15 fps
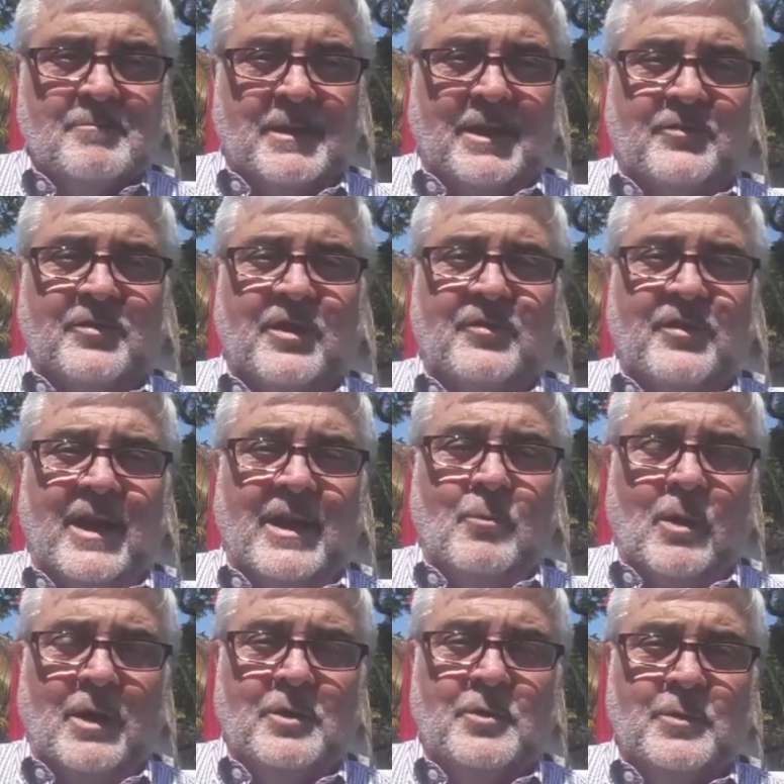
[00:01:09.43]
Blessed is
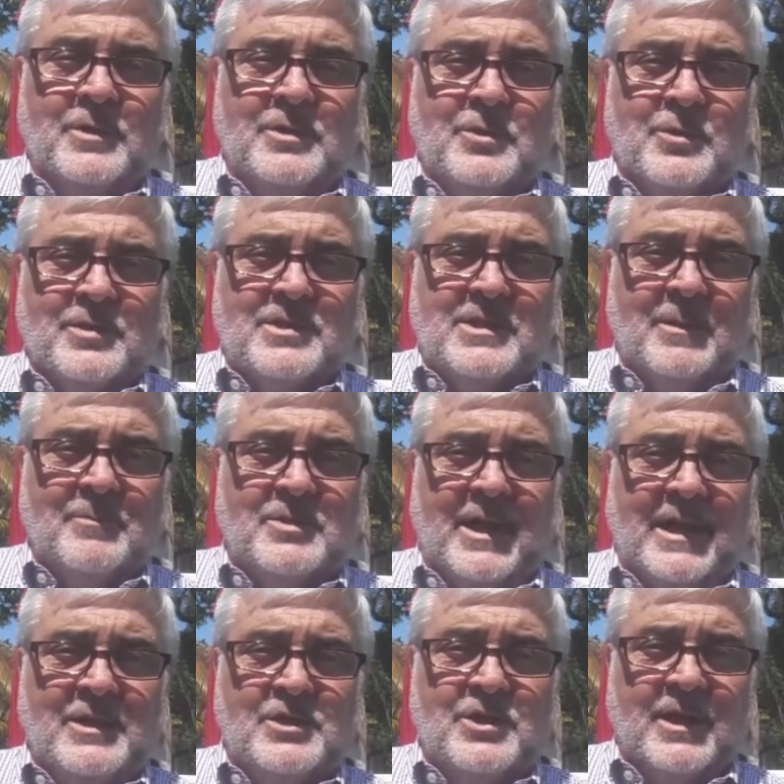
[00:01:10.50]
anyone who endures
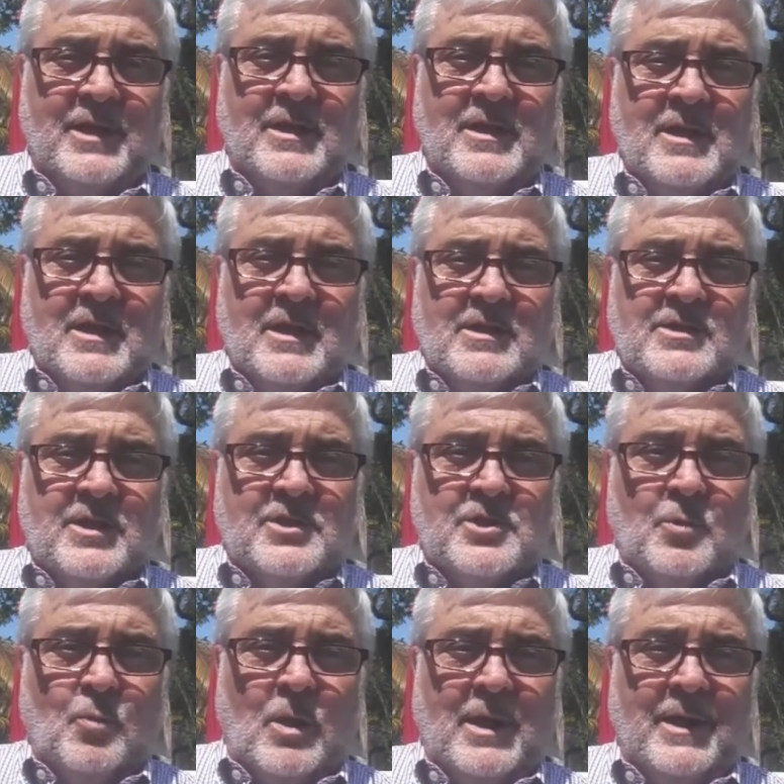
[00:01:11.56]
temptation. Such
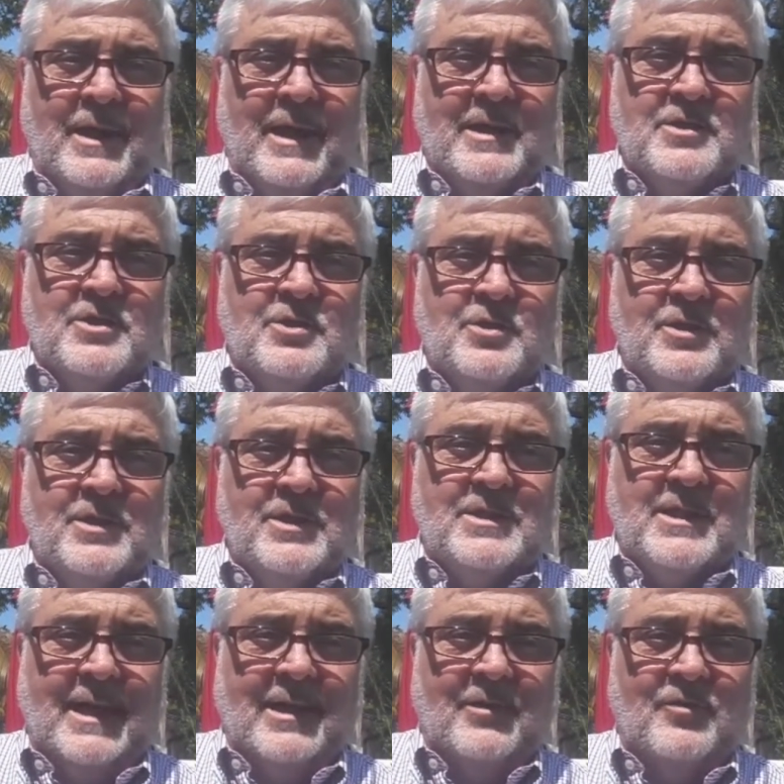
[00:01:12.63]
a one has stood the
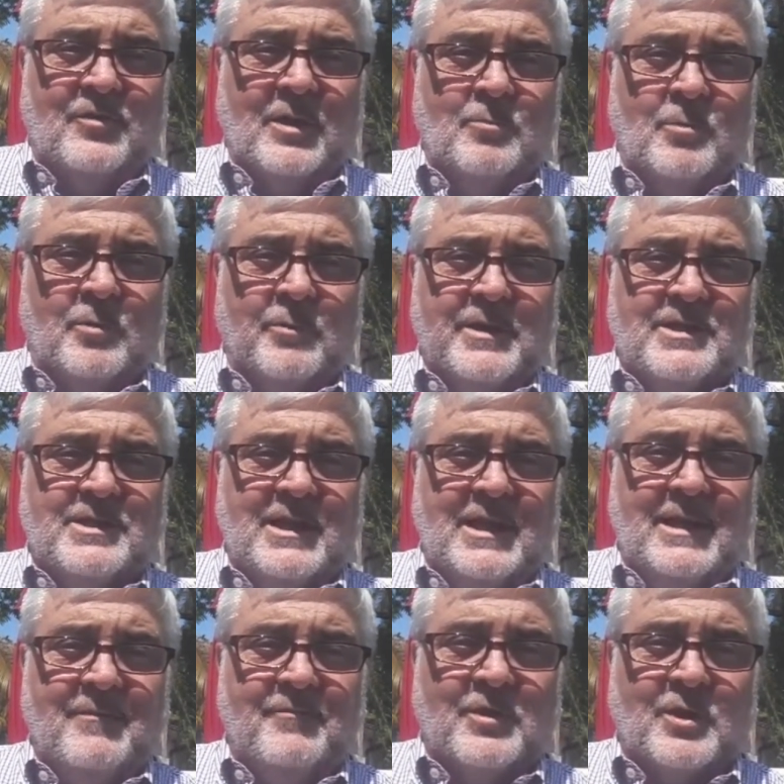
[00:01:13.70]
test and will
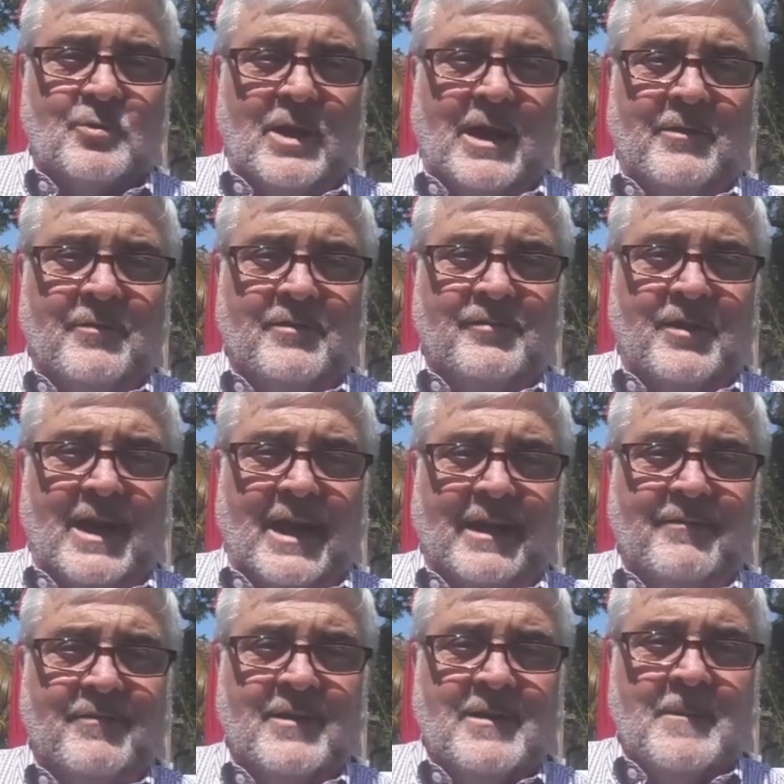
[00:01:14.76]
receive the crown of
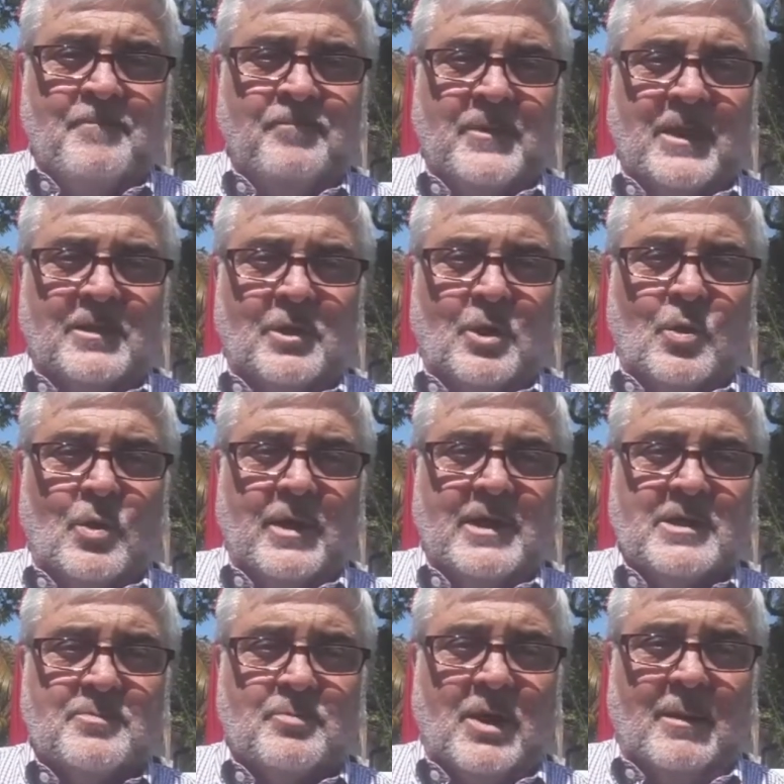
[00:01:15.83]
life that the Lord
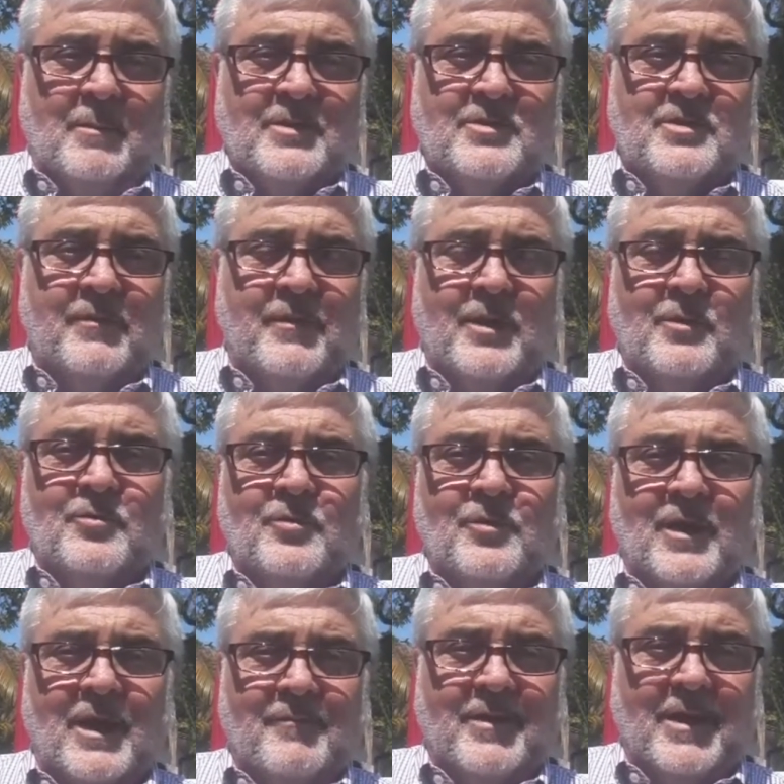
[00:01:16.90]
has promised to those
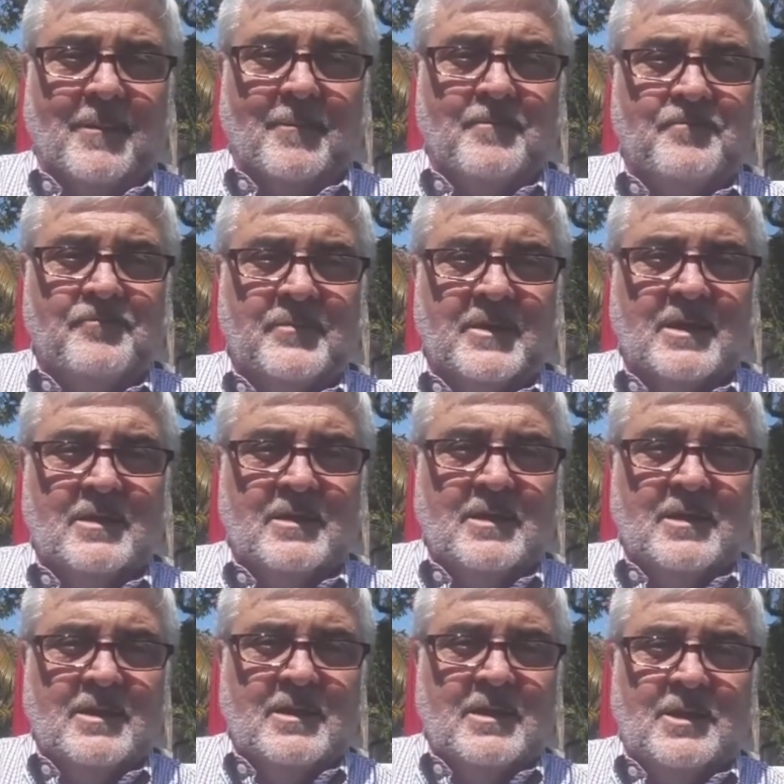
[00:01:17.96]
who love him.
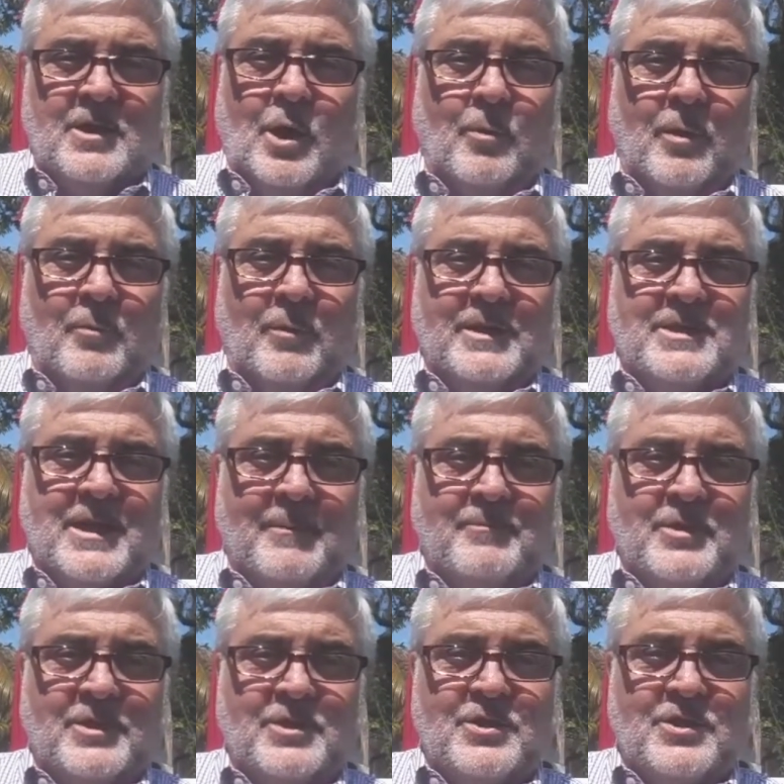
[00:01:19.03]
No one, when
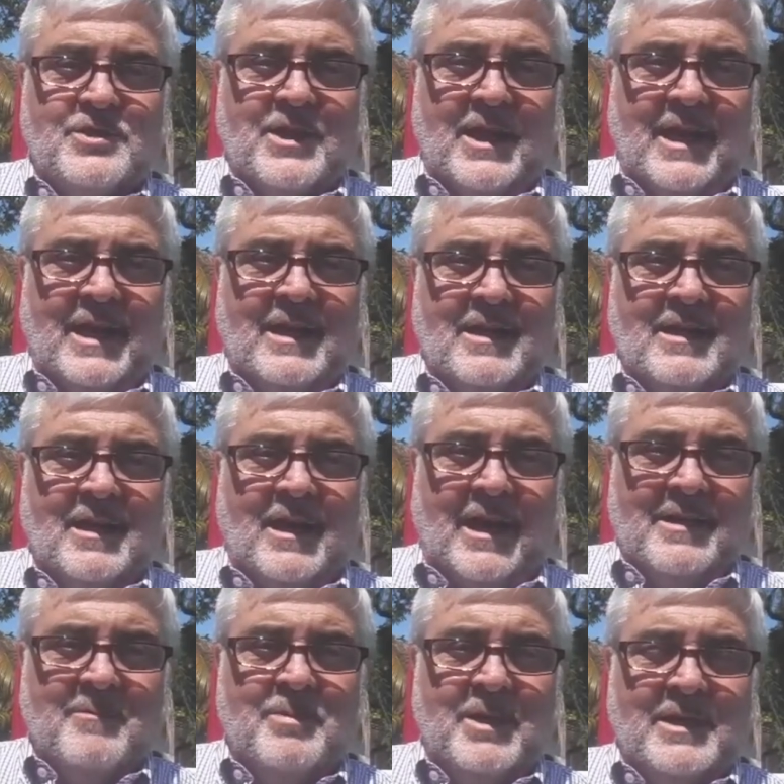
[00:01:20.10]
tempted, should say,
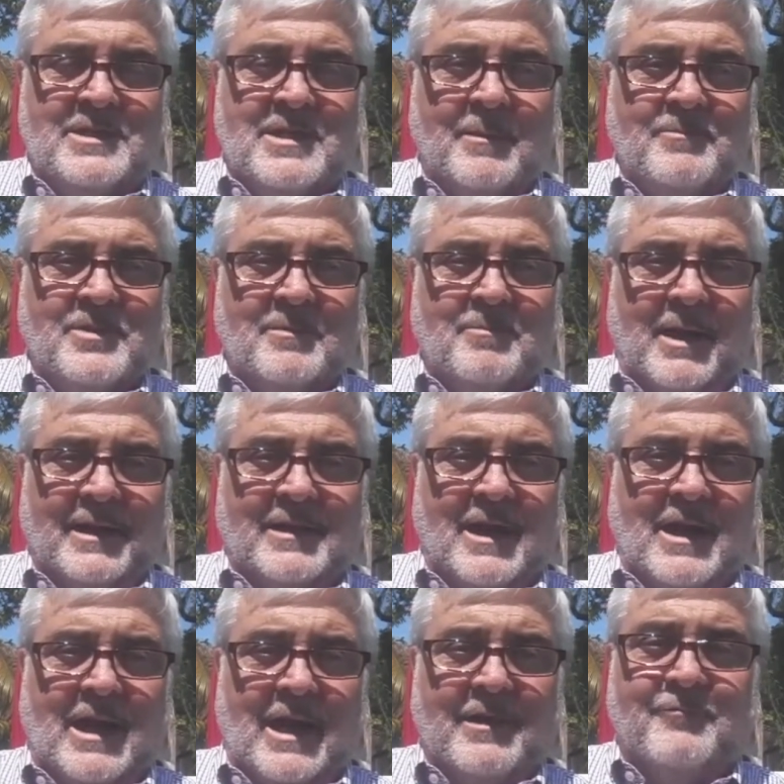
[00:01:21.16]
I am being tempted by
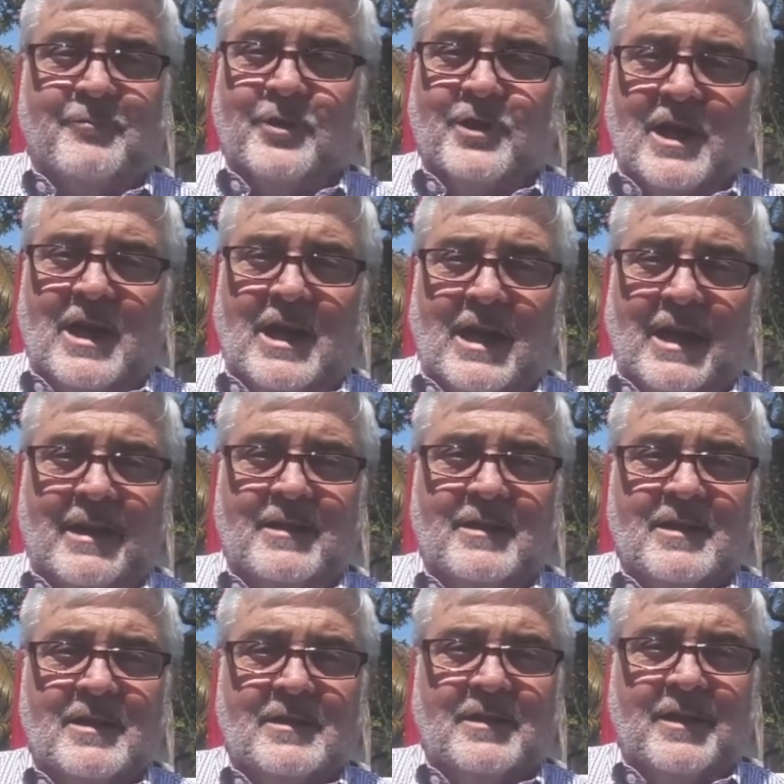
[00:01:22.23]
God, for God
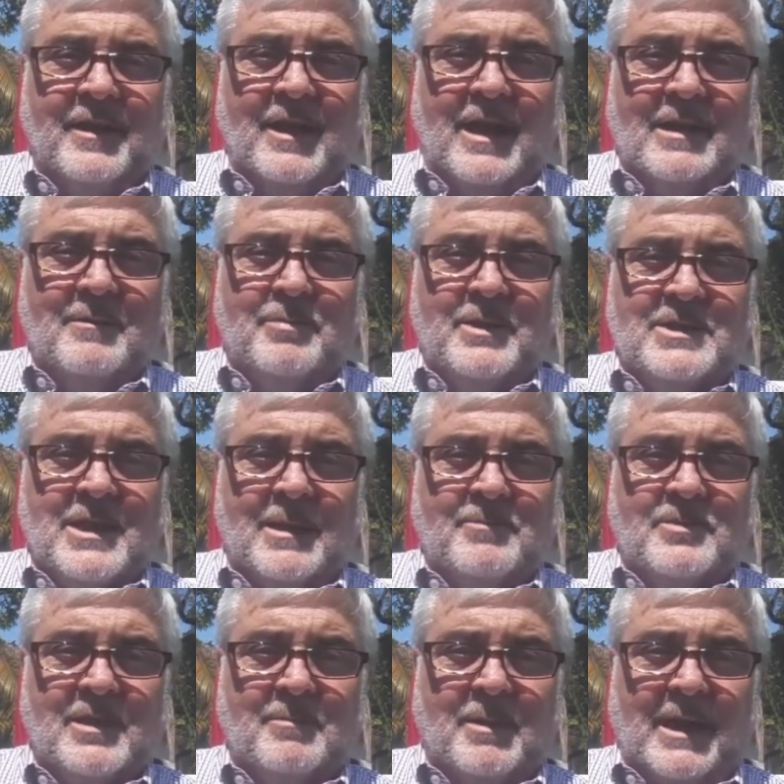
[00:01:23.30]
cannot be
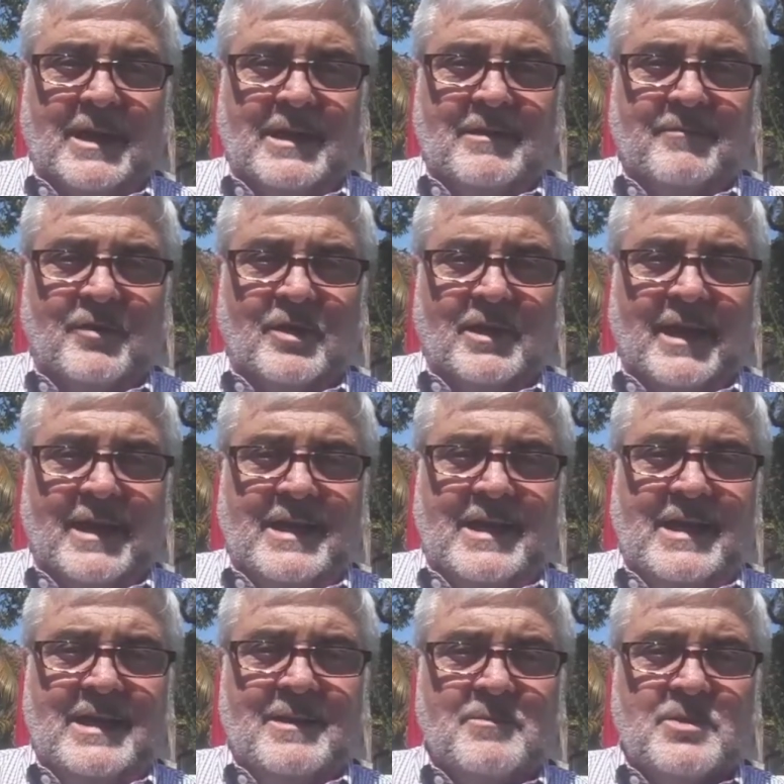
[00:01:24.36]
tempted by evil, and
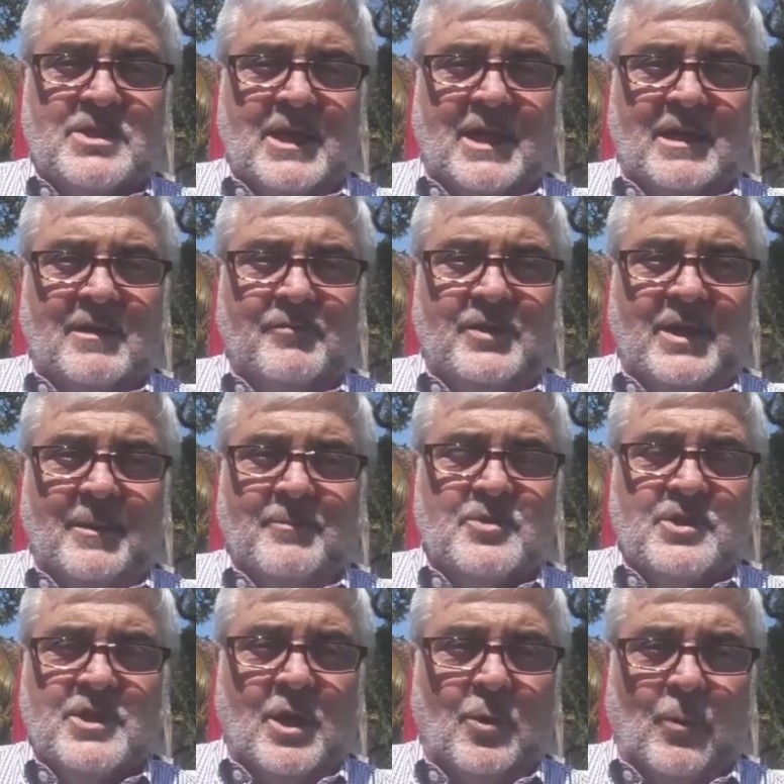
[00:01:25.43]
he himself
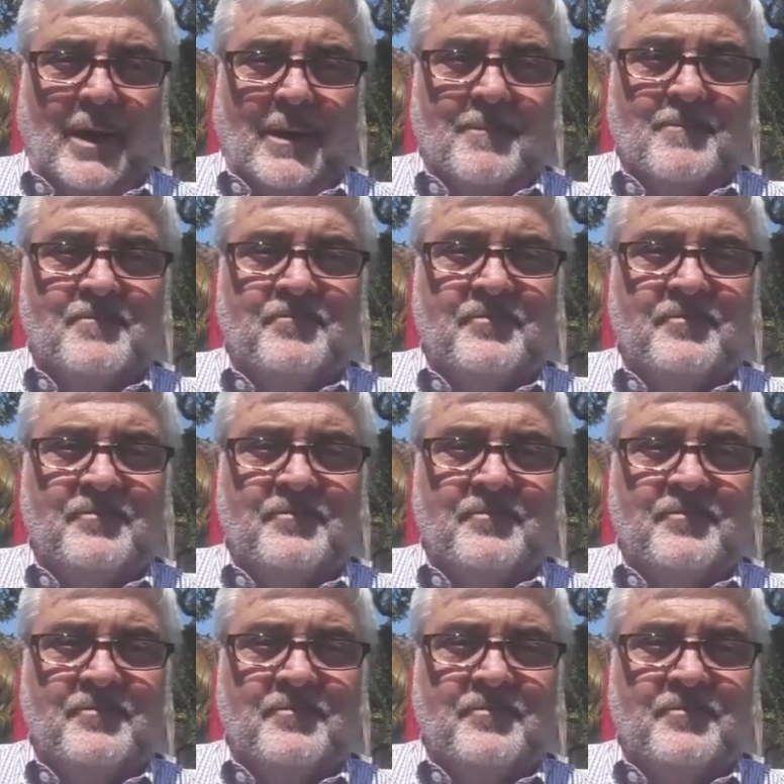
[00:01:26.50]
tempts no one.